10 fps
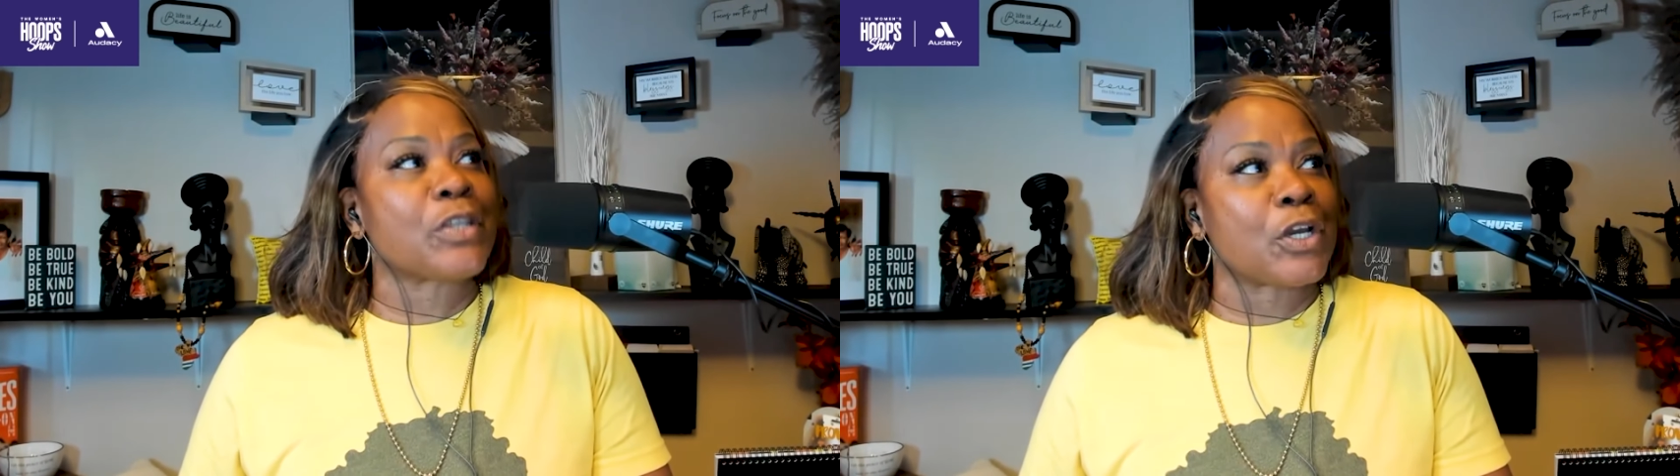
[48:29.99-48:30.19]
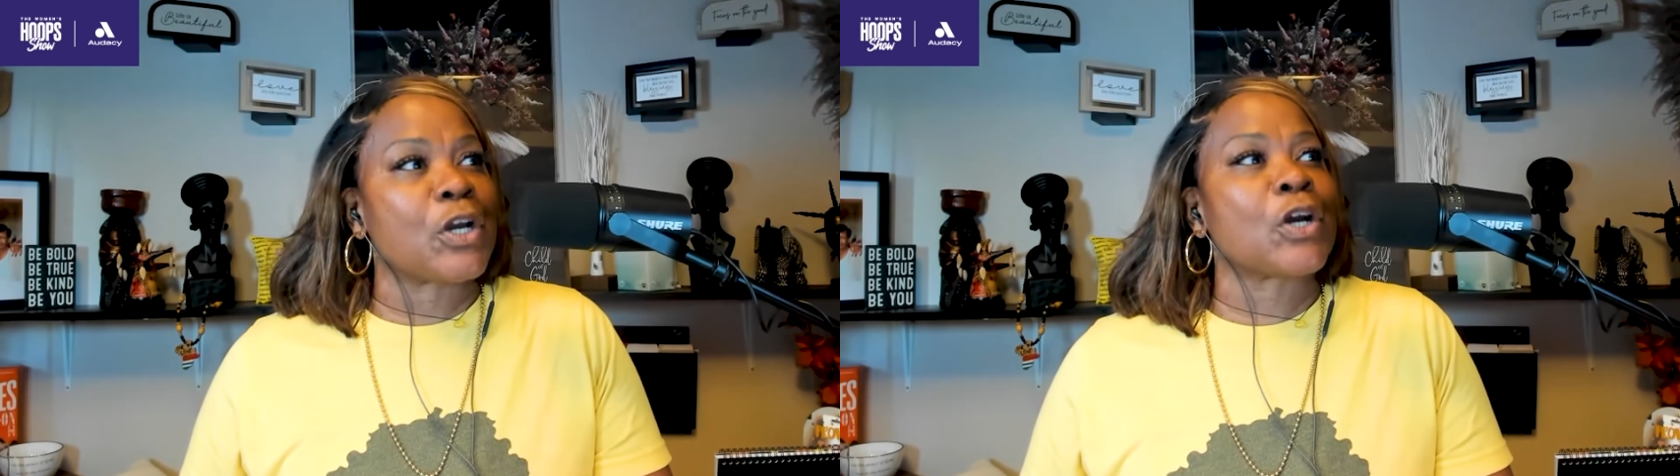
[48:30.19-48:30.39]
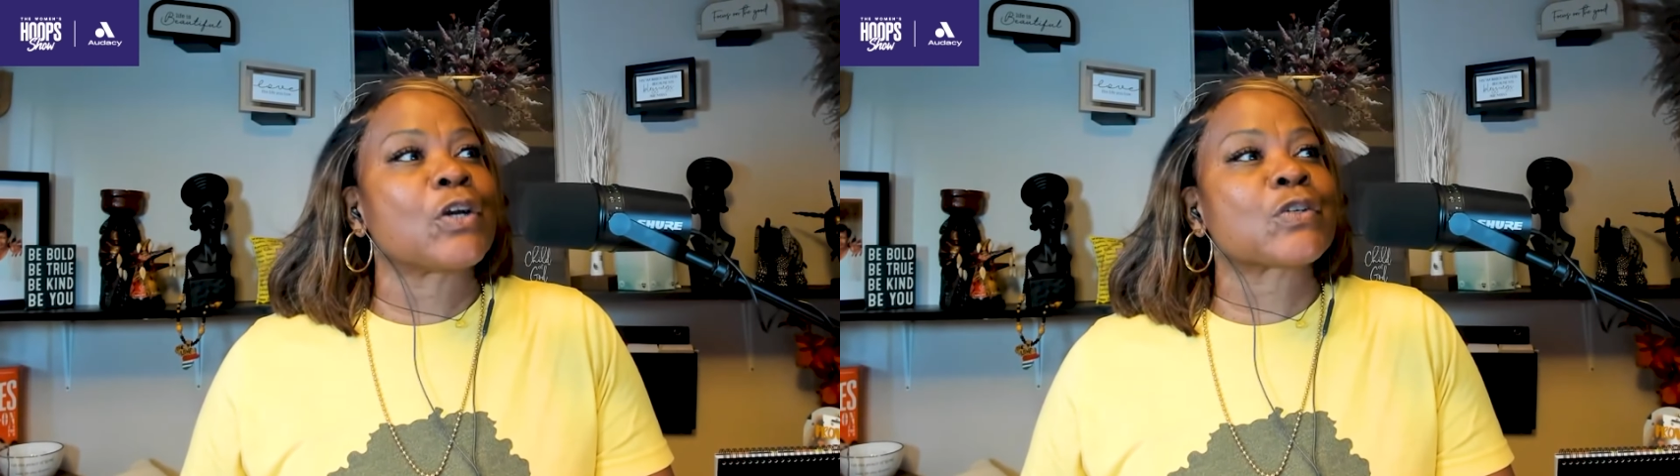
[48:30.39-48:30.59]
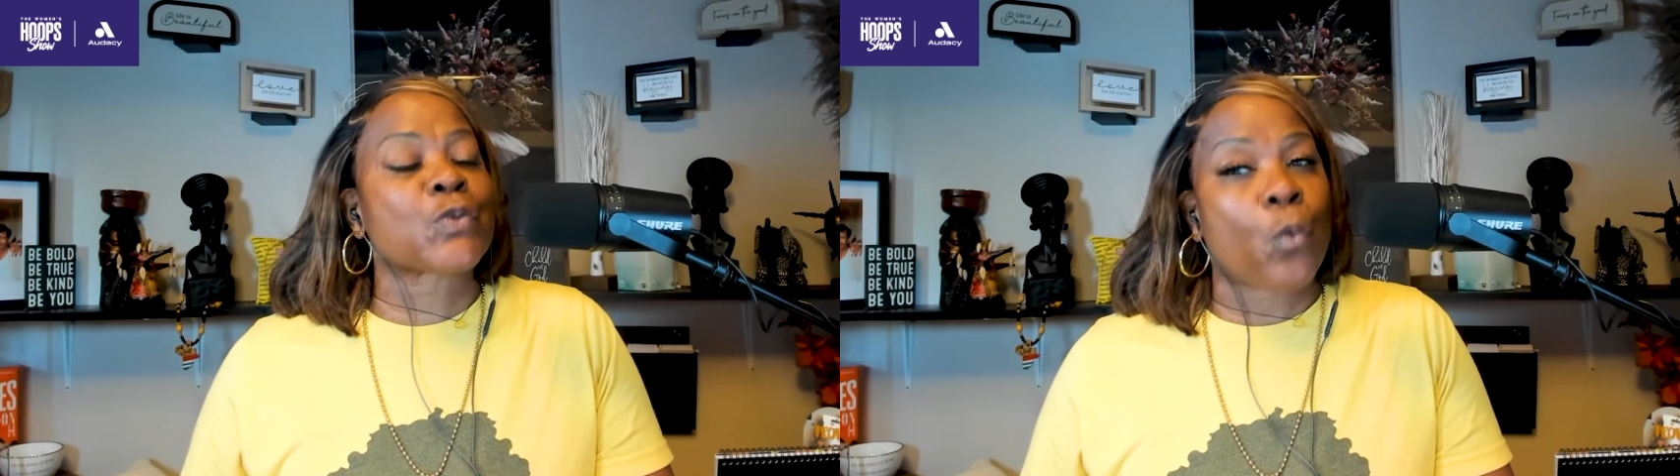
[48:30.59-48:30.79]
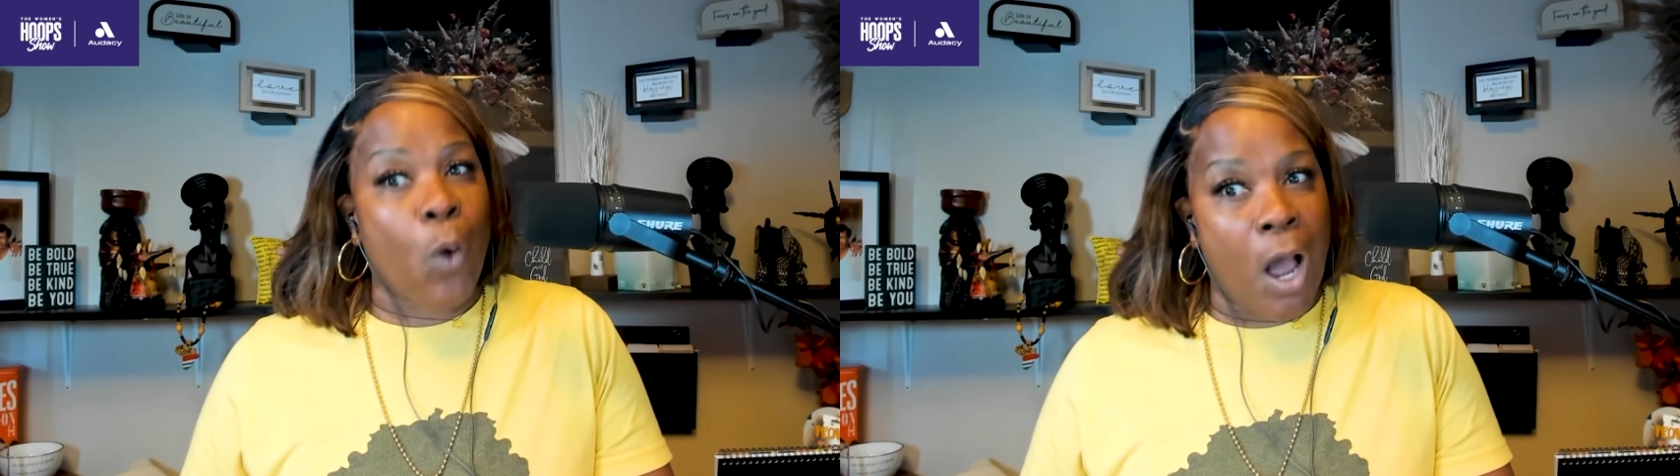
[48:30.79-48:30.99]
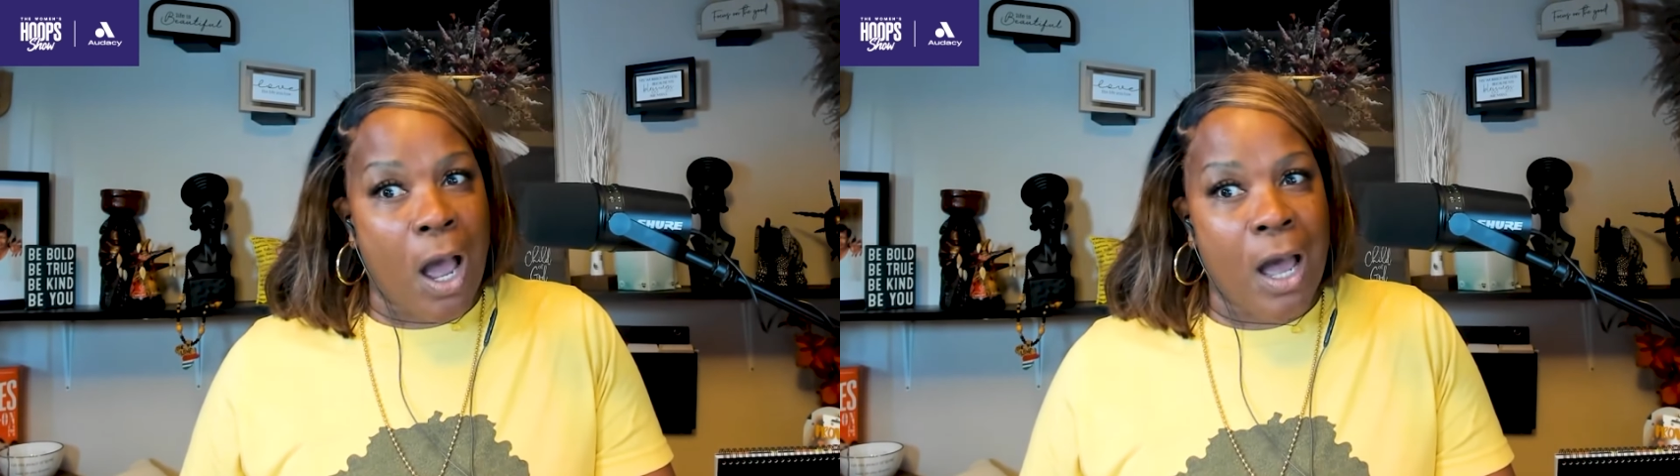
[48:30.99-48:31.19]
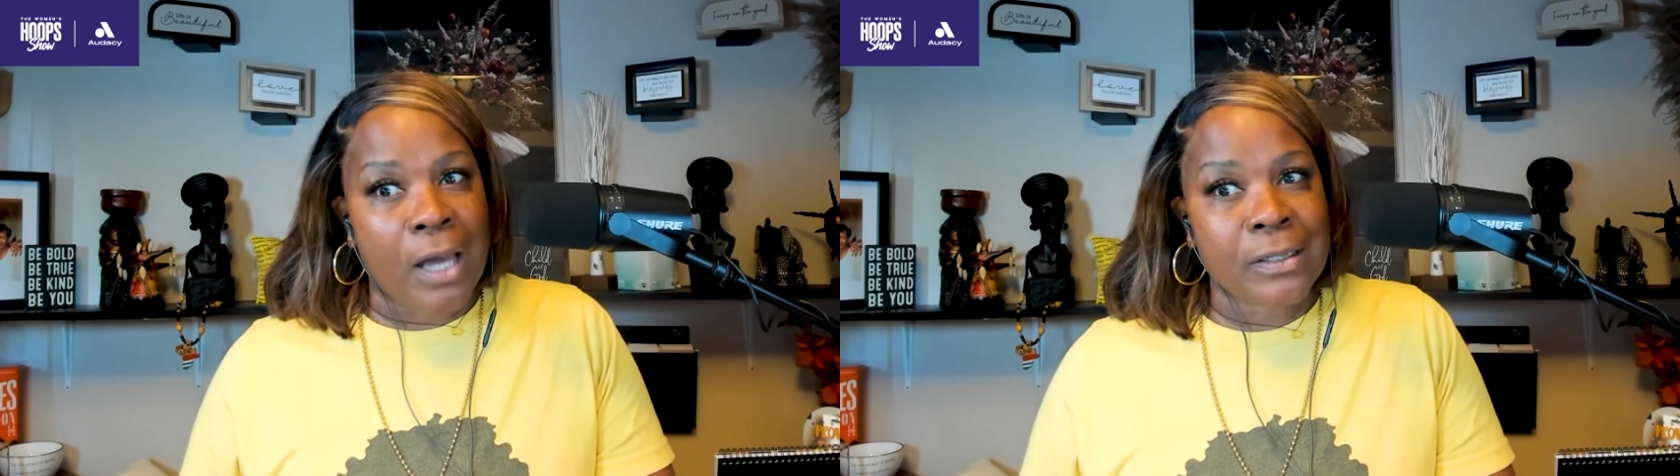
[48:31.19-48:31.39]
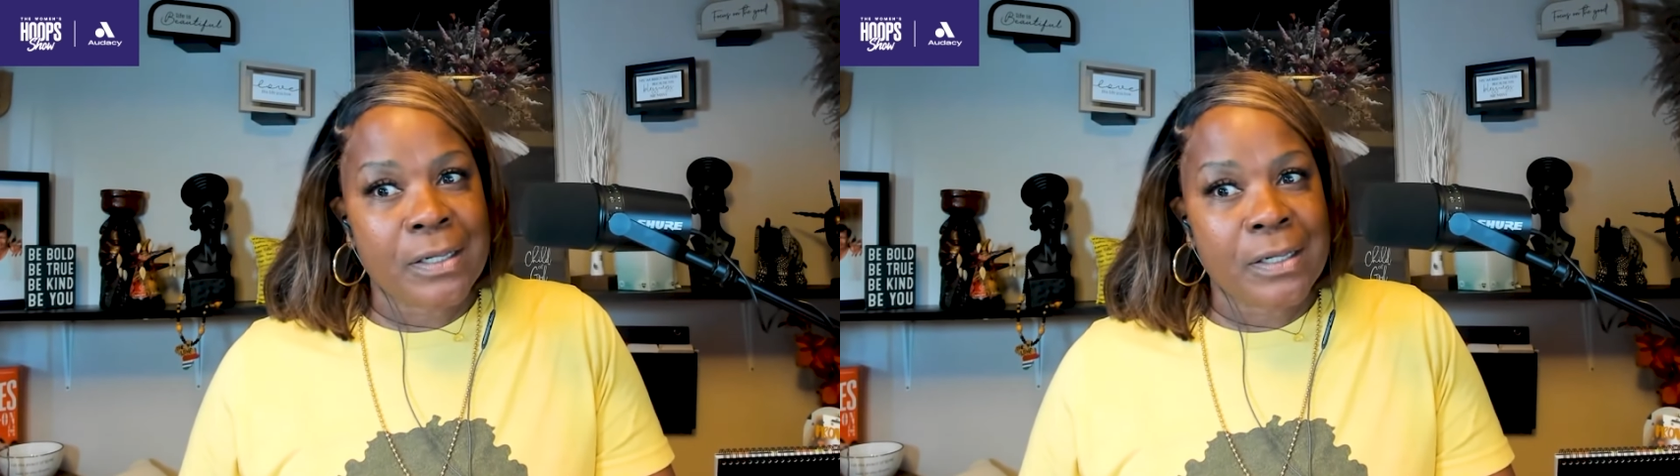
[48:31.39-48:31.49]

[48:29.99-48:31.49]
their squad.